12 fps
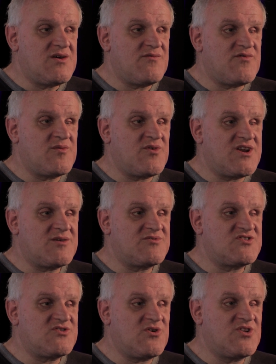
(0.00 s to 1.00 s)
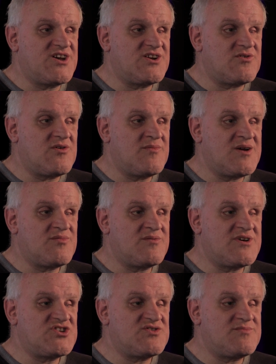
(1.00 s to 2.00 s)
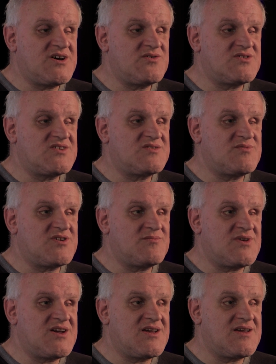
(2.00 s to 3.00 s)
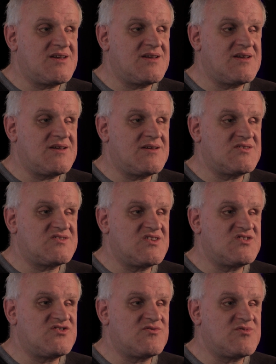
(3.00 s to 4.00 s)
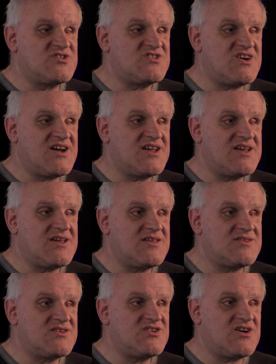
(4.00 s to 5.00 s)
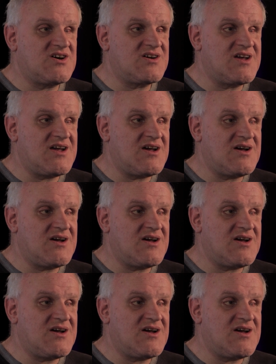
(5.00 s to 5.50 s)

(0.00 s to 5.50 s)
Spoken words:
from what I was told, I don't remember much about this, but my sister would tie the dog